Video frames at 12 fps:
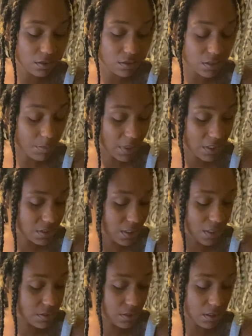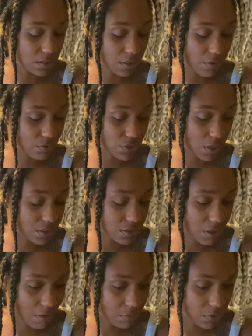somebody's destiny. They were trying to
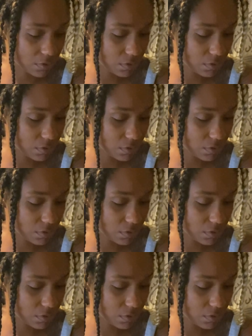stop